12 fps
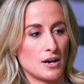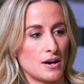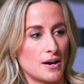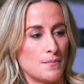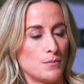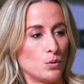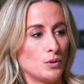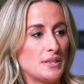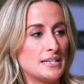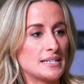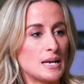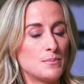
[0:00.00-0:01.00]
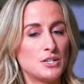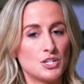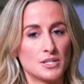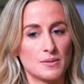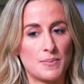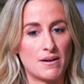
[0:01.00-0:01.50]
um, all of these
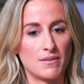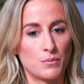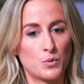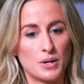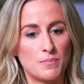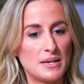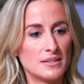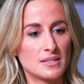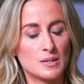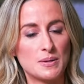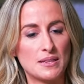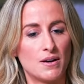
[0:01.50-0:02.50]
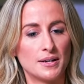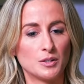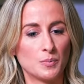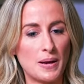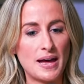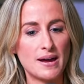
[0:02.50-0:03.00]
images about what it means to be the
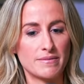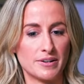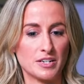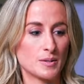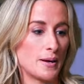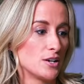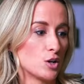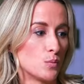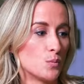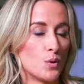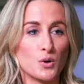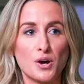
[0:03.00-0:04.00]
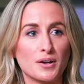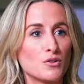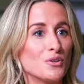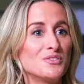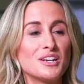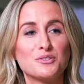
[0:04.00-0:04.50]
ideal parent, depending on what kind of
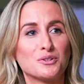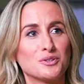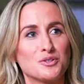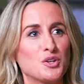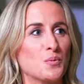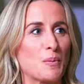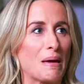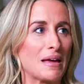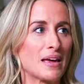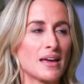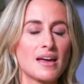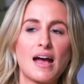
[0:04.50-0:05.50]
content you're consuming.